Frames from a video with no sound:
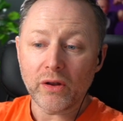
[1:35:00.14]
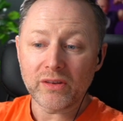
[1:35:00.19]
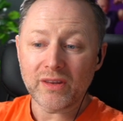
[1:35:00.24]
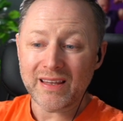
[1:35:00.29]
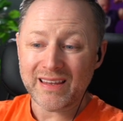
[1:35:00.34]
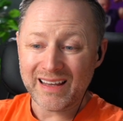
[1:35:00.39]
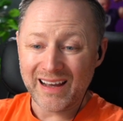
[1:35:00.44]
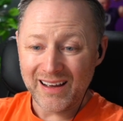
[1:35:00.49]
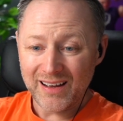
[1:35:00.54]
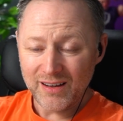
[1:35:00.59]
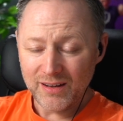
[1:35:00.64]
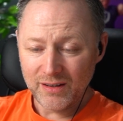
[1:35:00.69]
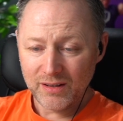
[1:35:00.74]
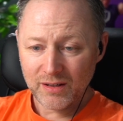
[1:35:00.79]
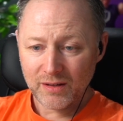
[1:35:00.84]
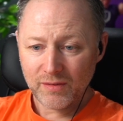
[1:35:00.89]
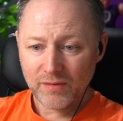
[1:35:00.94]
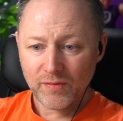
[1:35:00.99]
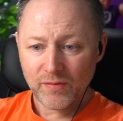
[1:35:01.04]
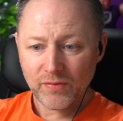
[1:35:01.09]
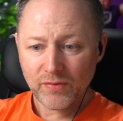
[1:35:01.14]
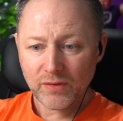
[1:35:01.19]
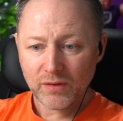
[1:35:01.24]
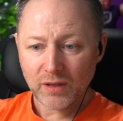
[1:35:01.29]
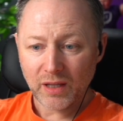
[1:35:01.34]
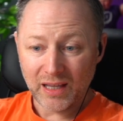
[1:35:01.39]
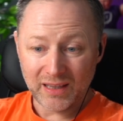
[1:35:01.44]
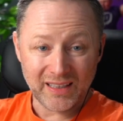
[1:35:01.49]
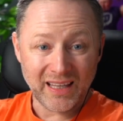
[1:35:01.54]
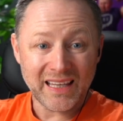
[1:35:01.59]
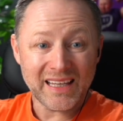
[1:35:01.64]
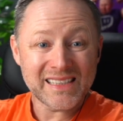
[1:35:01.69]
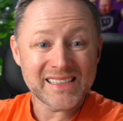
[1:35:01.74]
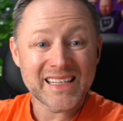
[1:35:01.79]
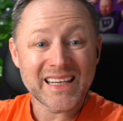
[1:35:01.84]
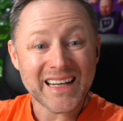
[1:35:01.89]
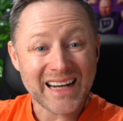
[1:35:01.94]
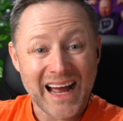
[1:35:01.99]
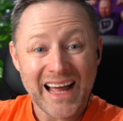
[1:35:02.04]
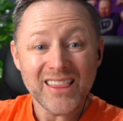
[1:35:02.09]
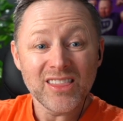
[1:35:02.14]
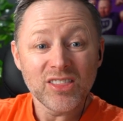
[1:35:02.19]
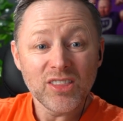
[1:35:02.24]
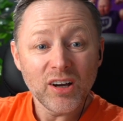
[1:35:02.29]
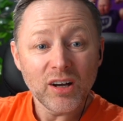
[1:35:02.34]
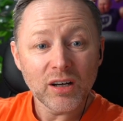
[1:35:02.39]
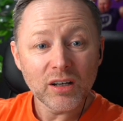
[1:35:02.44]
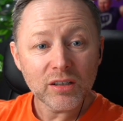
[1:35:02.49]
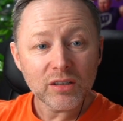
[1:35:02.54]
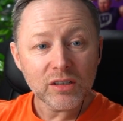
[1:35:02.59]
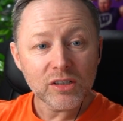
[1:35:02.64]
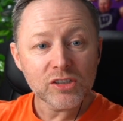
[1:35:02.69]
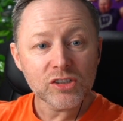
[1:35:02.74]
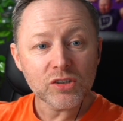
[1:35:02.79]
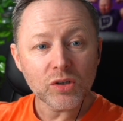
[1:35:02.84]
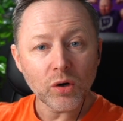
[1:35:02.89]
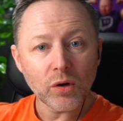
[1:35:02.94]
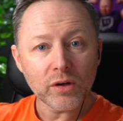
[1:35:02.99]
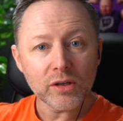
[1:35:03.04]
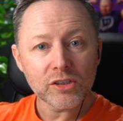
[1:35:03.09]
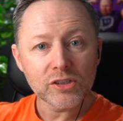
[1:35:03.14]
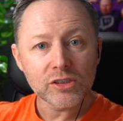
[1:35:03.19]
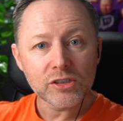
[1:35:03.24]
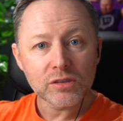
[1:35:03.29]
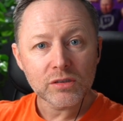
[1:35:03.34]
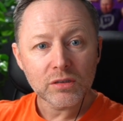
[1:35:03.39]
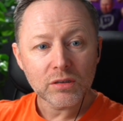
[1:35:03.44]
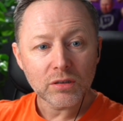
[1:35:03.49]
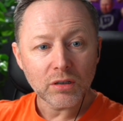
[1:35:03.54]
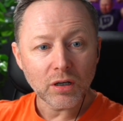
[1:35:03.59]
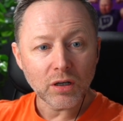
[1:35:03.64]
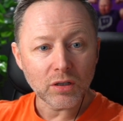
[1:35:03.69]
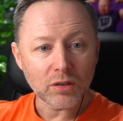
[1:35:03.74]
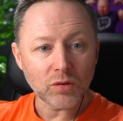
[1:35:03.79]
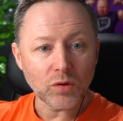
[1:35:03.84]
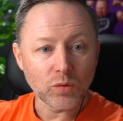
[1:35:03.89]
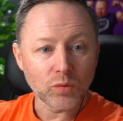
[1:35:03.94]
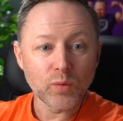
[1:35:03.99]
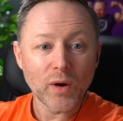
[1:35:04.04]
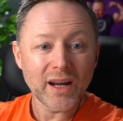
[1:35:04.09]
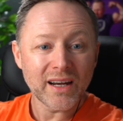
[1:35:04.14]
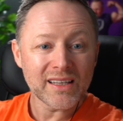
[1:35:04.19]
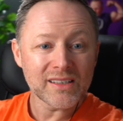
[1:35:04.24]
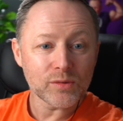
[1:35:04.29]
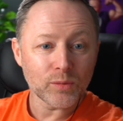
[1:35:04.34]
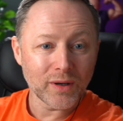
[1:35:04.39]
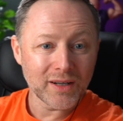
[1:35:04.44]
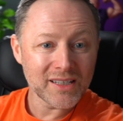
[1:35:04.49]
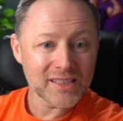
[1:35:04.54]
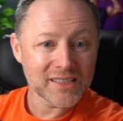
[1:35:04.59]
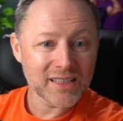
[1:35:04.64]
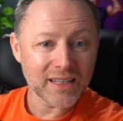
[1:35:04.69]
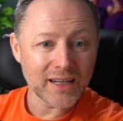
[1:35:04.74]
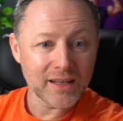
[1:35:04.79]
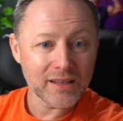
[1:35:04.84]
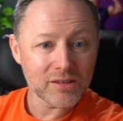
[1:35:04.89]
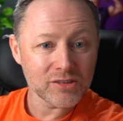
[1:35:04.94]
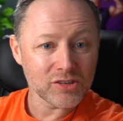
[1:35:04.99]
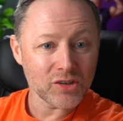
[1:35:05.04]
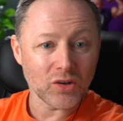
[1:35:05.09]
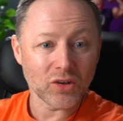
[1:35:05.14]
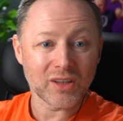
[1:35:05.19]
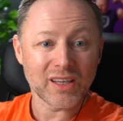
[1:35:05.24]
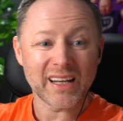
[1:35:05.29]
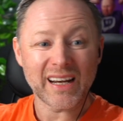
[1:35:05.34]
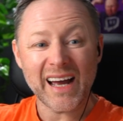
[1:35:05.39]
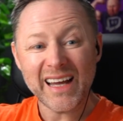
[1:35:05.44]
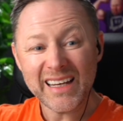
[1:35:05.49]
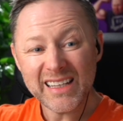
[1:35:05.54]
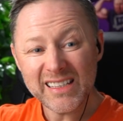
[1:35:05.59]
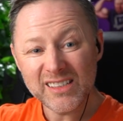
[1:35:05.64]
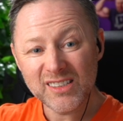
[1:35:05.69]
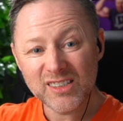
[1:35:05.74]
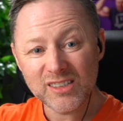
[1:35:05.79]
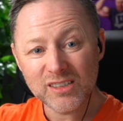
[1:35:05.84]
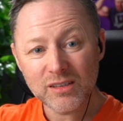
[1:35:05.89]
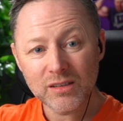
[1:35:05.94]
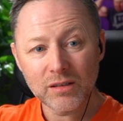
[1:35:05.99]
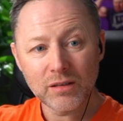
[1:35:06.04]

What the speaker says: the Da, like his grander is Scottish, or one of his granders or grannies